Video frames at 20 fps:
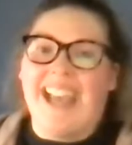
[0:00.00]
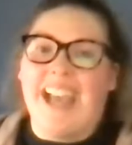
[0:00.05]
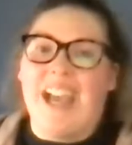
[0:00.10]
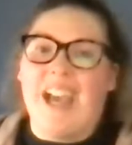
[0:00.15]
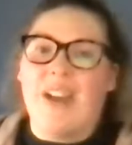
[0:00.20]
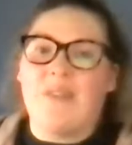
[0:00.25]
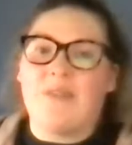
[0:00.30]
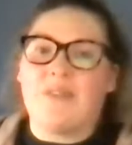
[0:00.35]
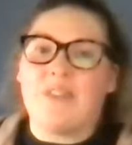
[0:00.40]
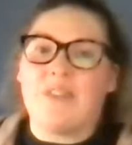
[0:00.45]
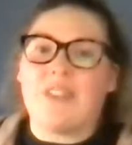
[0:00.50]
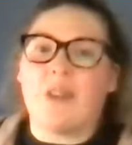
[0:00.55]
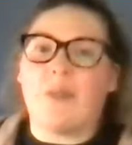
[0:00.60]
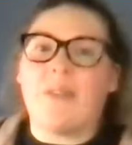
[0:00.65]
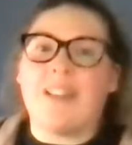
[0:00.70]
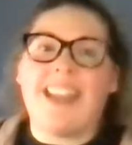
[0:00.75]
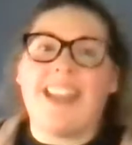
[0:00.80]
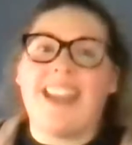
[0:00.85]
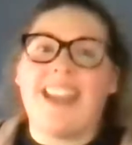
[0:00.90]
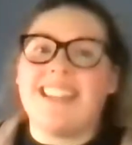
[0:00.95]
Um, so
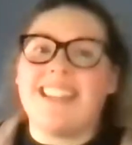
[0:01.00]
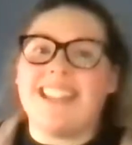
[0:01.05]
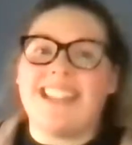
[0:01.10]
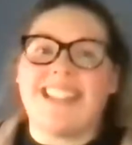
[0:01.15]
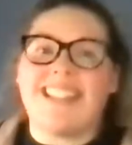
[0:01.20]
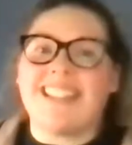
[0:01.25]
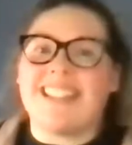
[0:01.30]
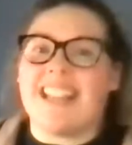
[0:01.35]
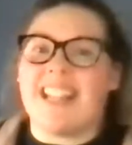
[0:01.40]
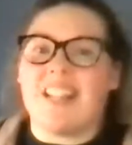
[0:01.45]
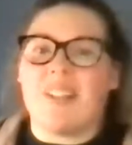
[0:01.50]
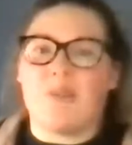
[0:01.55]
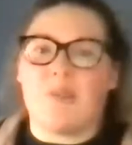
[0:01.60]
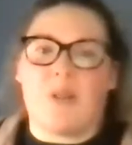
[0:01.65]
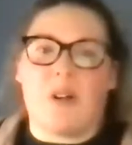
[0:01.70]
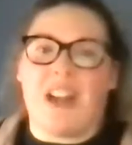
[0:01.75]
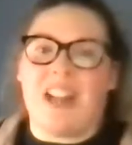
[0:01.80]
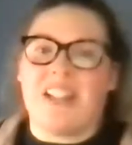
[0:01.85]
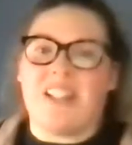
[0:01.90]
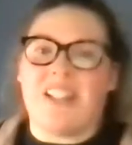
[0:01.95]
many ideas and
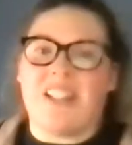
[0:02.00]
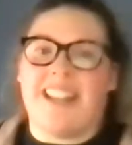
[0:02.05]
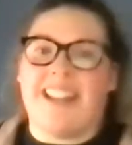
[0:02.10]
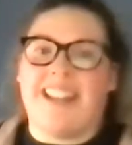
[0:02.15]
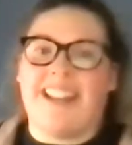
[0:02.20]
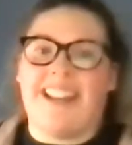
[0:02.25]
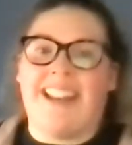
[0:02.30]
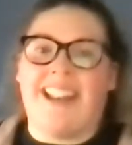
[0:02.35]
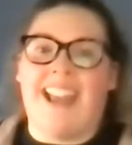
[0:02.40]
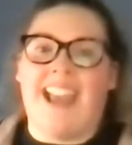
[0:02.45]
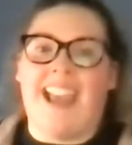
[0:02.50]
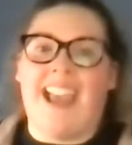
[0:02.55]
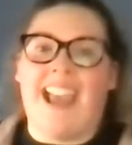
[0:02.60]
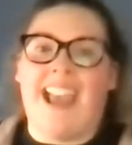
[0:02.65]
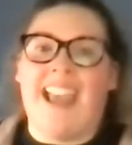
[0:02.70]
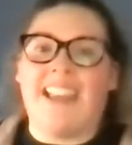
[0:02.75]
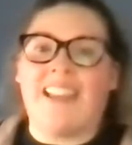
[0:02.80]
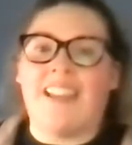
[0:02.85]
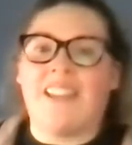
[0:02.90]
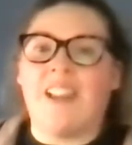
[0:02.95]
inspiration.
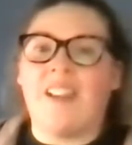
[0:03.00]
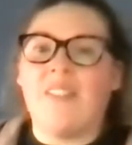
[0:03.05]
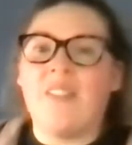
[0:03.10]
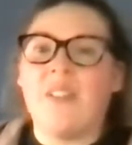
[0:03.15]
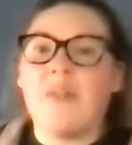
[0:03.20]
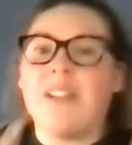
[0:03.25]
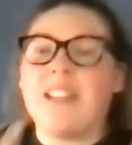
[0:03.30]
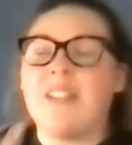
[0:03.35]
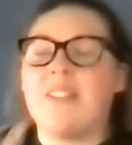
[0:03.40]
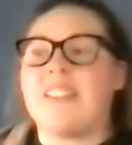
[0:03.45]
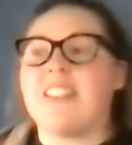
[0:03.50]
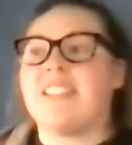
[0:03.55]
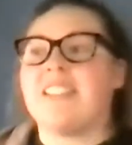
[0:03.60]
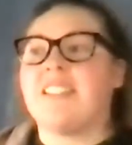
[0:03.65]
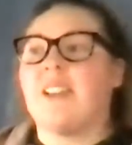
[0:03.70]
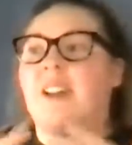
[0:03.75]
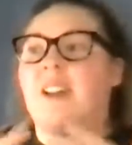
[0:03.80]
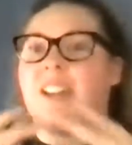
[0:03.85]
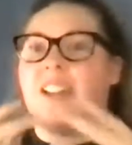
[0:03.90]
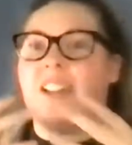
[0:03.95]
I love that we do this
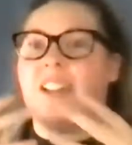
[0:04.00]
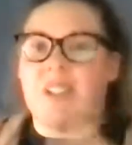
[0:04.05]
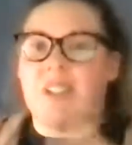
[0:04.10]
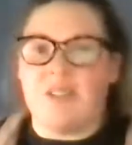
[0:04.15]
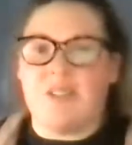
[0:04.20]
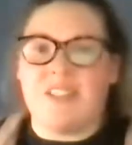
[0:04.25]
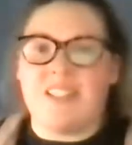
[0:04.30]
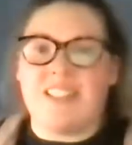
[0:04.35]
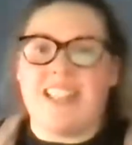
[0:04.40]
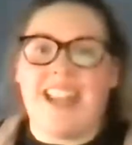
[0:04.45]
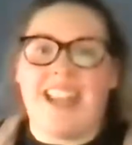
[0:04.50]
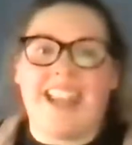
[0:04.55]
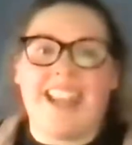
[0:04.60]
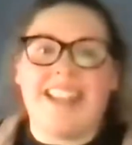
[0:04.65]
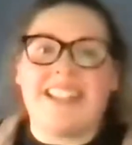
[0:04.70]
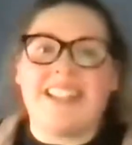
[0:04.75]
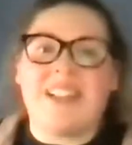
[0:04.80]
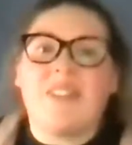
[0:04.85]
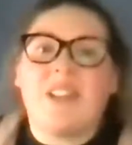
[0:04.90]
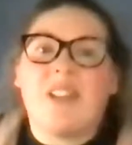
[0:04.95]
on a Tuesday.
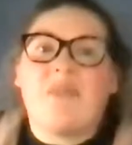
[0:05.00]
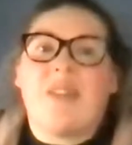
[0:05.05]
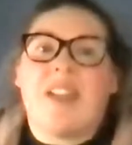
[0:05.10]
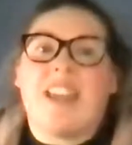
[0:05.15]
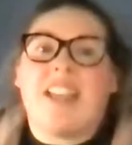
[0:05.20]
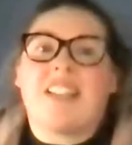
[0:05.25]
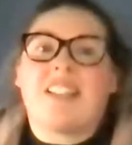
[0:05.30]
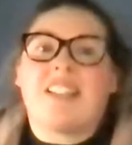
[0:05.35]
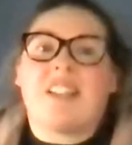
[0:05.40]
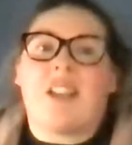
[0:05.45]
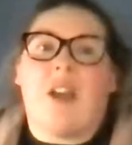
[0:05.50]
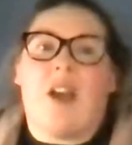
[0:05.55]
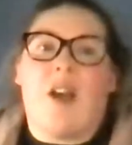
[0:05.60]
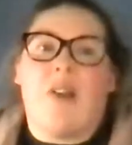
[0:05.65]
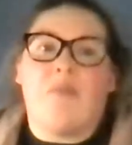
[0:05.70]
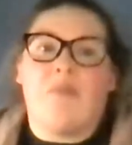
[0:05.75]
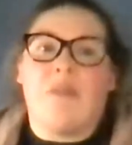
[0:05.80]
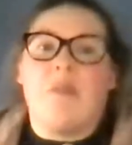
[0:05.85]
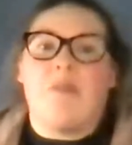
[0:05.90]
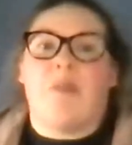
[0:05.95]
It definitely makes
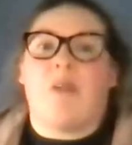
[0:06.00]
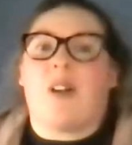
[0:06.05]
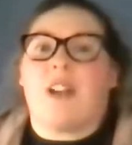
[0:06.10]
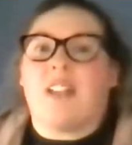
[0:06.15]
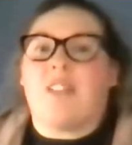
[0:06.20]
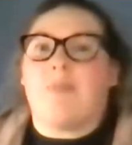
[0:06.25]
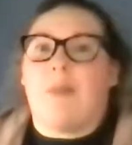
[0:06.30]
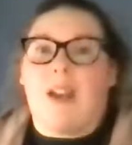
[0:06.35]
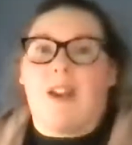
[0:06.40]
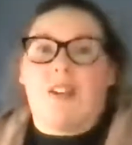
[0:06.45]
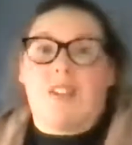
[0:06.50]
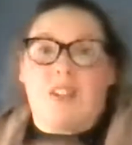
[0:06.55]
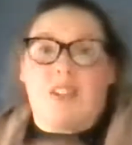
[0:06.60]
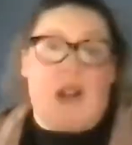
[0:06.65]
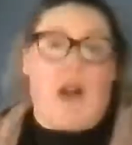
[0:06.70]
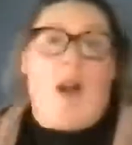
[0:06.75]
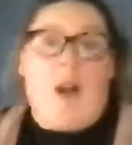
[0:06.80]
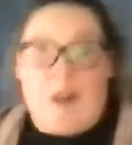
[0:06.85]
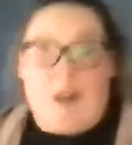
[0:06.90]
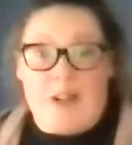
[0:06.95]
me more inspired to
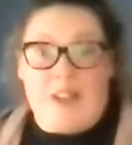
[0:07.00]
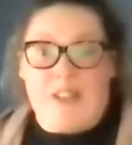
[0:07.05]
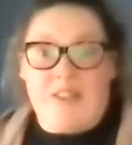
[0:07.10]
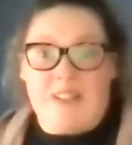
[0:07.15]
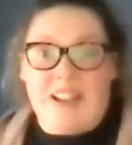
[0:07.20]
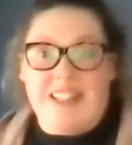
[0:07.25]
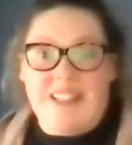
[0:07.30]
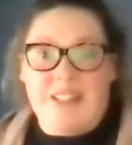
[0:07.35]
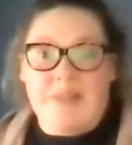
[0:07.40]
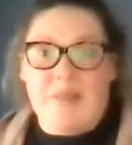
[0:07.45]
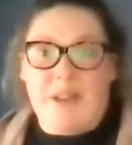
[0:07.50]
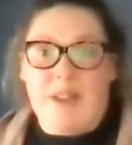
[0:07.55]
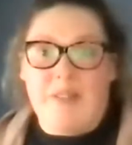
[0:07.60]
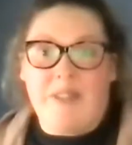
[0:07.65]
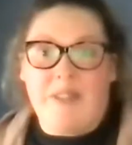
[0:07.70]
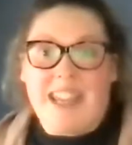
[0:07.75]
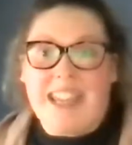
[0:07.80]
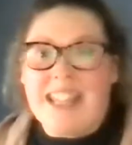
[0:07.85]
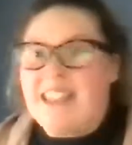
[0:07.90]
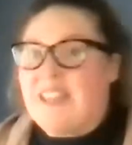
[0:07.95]
conquer the rest of my
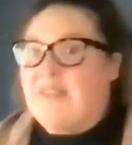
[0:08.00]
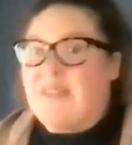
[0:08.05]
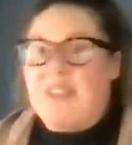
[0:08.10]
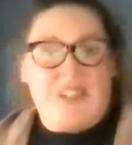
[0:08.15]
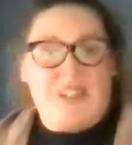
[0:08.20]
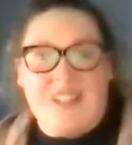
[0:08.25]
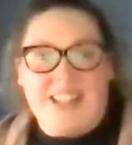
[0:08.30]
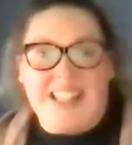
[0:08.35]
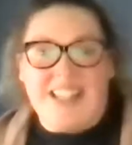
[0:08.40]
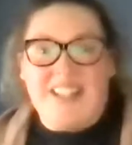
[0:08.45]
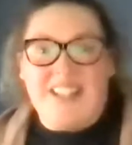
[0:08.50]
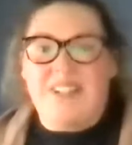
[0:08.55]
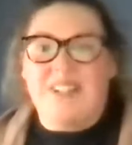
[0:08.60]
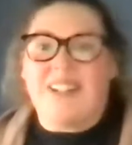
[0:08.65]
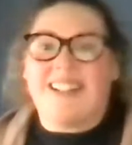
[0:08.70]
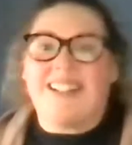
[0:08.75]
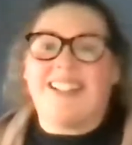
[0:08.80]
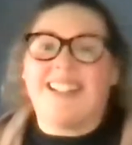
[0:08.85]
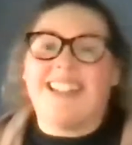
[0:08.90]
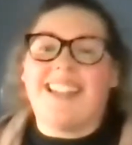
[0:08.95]
week that we're doing it so
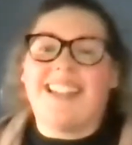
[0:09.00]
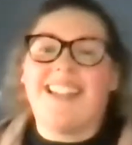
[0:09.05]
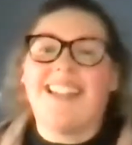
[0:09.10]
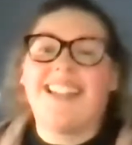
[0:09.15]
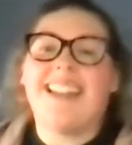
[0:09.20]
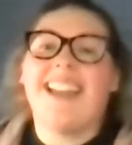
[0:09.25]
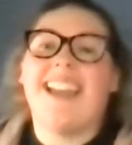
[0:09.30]
early.